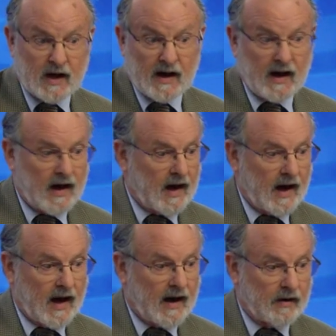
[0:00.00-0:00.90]
I,
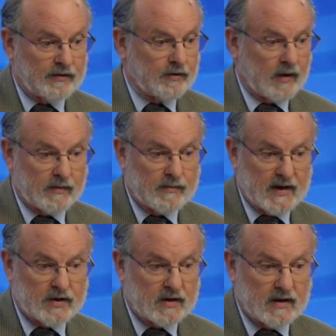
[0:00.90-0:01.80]
I also
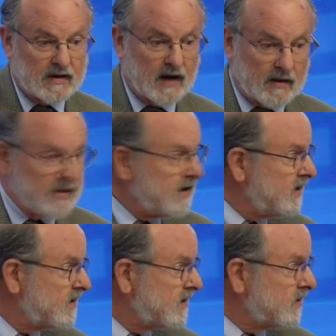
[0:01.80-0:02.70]
mentioned that
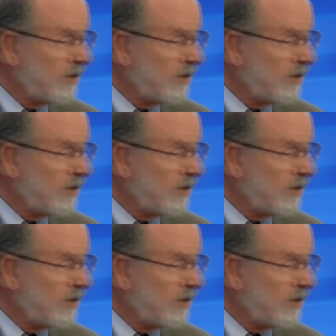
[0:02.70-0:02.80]
diabetes is